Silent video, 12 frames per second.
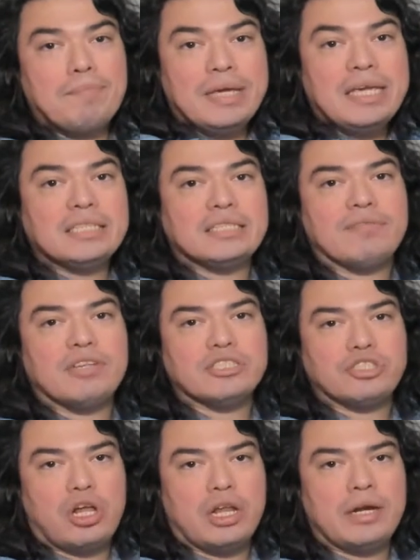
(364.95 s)
piece of the
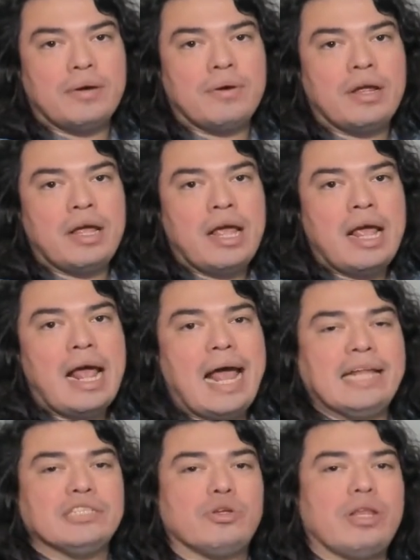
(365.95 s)
solid.
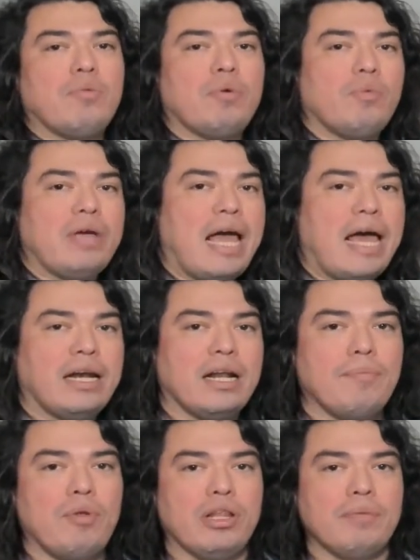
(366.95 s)
And so then when we added
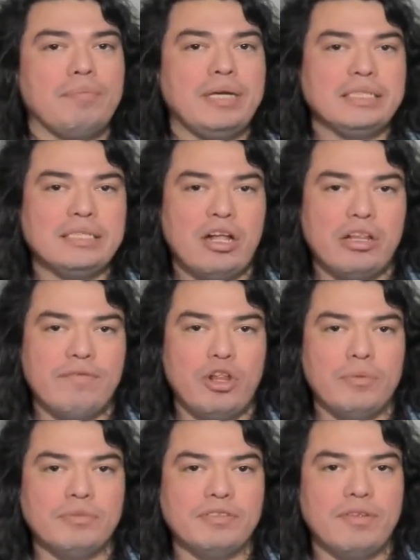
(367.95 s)
up all the
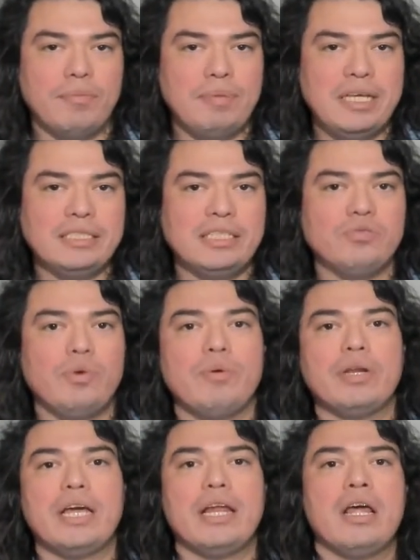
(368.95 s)
volumes of the pieces, we
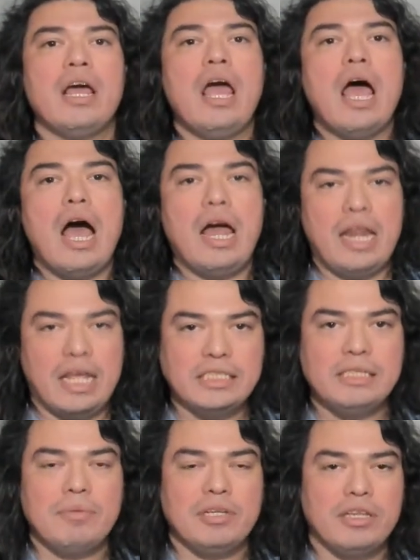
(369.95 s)
would get an
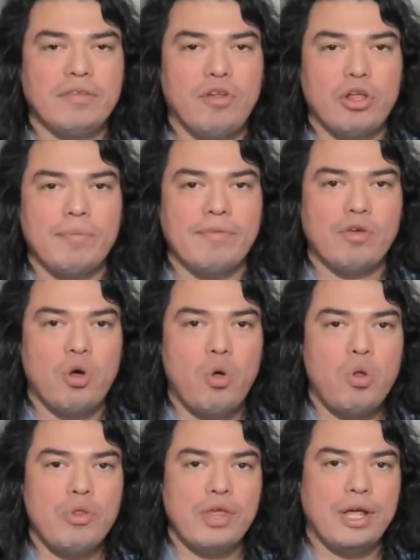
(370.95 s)
estimate to the volume of the
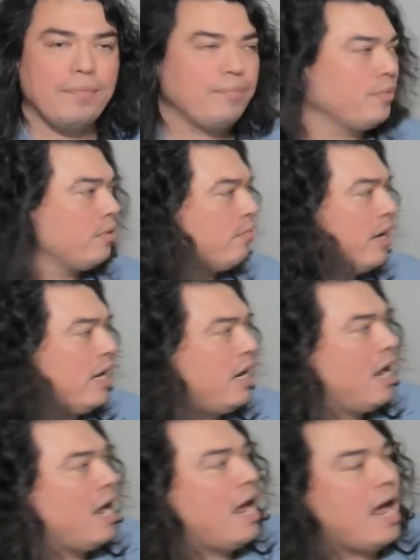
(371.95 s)
whole thing, right?
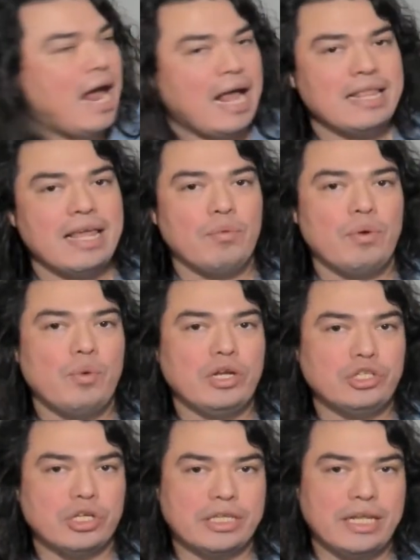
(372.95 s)
And then when we
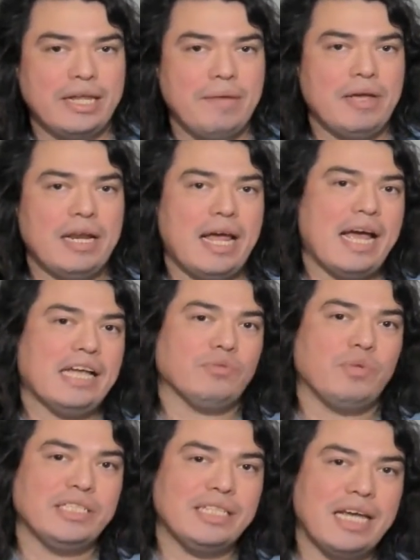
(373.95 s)
took the limit, as
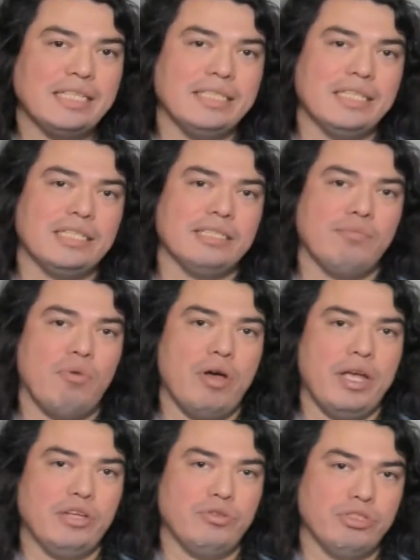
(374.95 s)
we sliced it
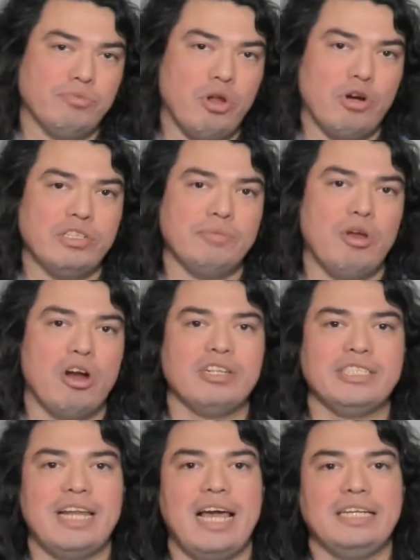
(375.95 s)
into smaller and smaller
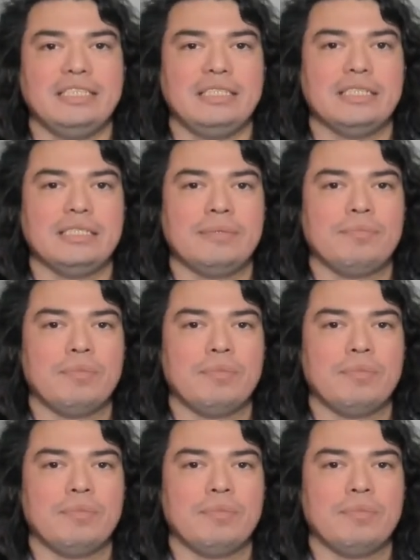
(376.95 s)
slices,